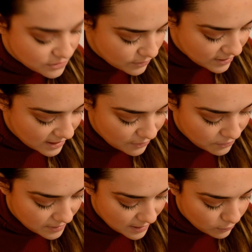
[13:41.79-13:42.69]
Last one that I
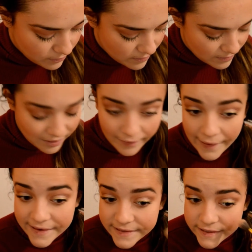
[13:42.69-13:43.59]
really
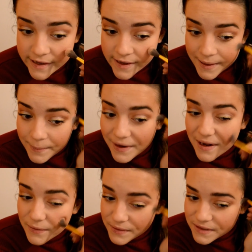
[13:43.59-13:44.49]
liked, but
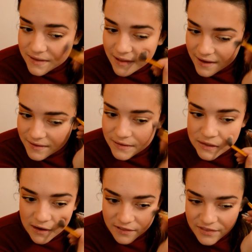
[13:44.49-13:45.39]
it was like
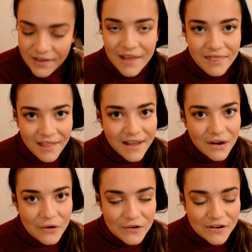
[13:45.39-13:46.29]
not that
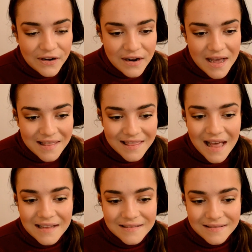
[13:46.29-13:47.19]
lighthearted, and
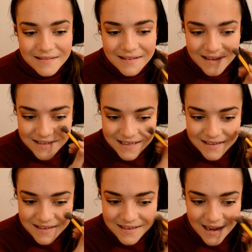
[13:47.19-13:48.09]
that it
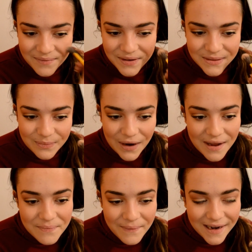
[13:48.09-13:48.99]
didn't that much
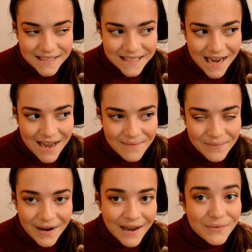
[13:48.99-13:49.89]
brighten my day,
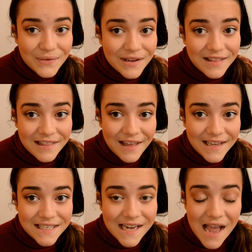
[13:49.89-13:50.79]
but I really
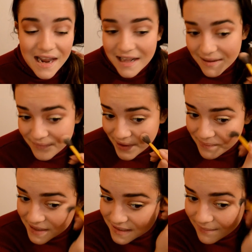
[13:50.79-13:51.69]
liked it and it made
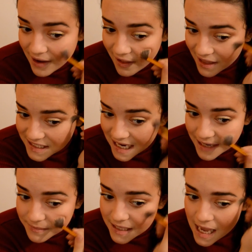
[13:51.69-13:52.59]
me smile at
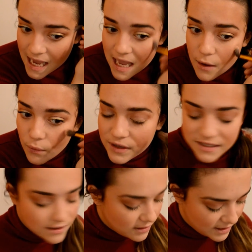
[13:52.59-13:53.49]
times,
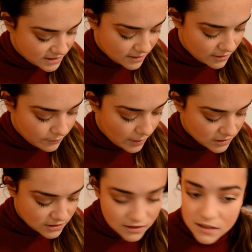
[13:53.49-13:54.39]
was Eliza and the
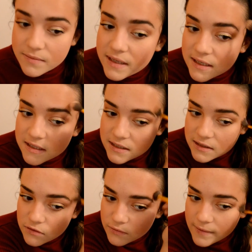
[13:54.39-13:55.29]
Monsters, because it
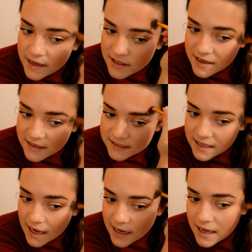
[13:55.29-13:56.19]
deals with
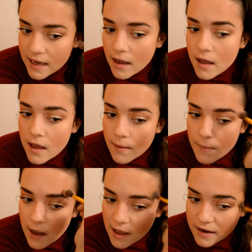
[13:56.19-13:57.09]
anxiety,
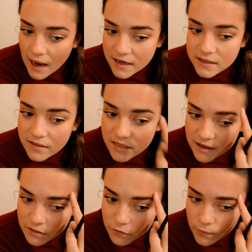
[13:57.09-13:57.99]
and I did
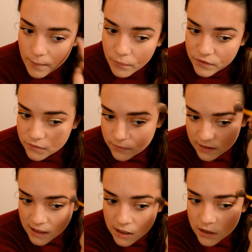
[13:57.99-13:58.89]
think the rep was
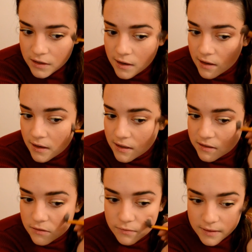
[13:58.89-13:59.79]
really good and I
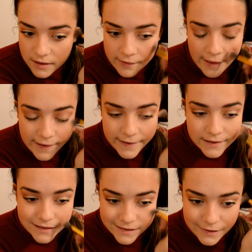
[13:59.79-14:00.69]
did really like
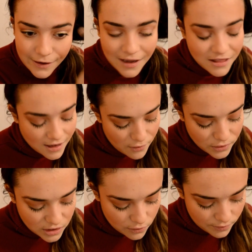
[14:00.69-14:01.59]
it. So I think I
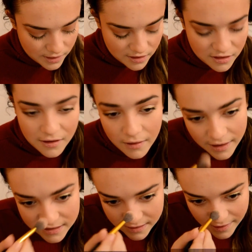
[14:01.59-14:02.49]
would go with
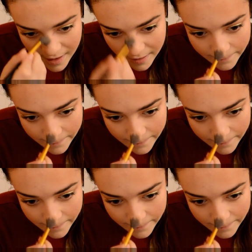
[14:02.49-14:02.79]
Eliza and the